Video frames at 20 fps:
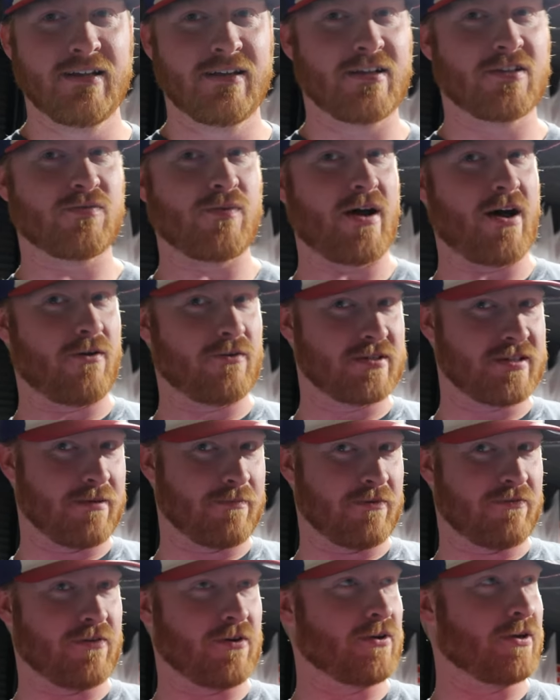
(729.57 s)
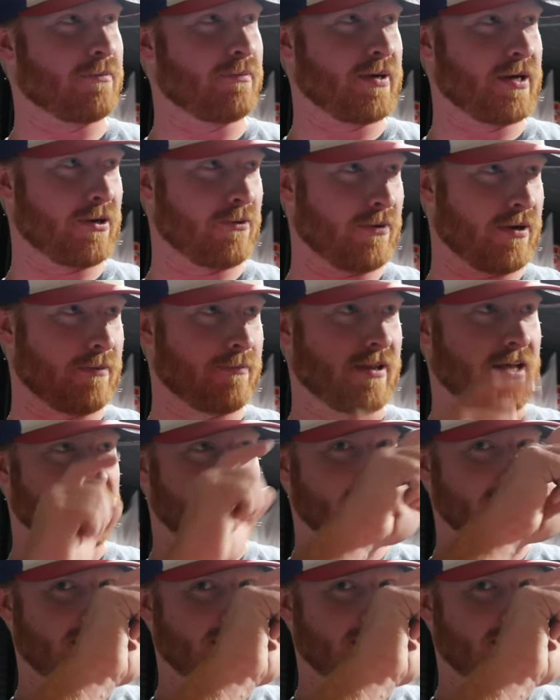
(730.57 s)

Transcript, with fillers: That's why I always have my phone up here when I'm like